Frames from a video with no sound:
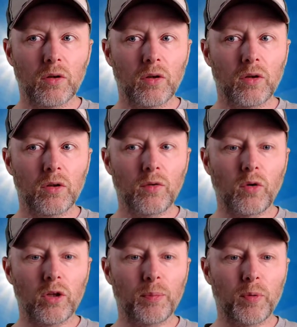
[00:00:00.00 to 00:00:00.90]
you've got the
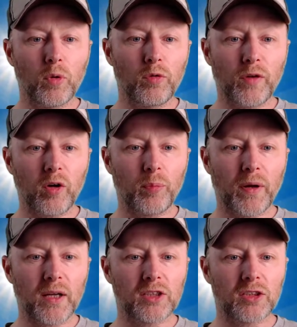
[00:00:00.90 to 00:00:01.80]
profile
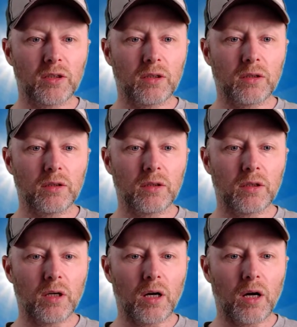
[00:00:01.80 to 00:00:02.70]
picture
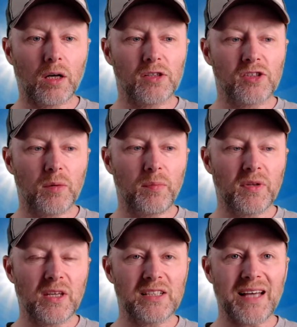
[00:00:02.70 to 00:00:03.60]
of
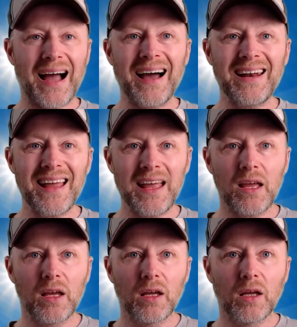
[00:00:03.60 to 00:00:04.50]
somebody's auntie,
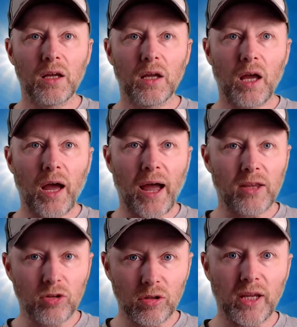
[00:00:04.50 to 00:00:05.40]
and you
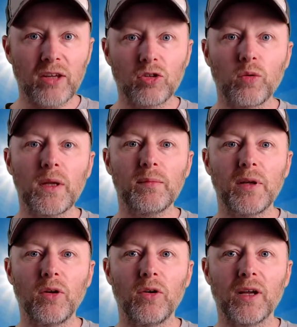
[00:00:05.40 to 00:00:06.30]
like tweeting me now
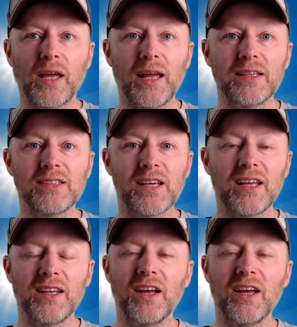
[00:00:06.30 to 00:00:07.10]
and again saying,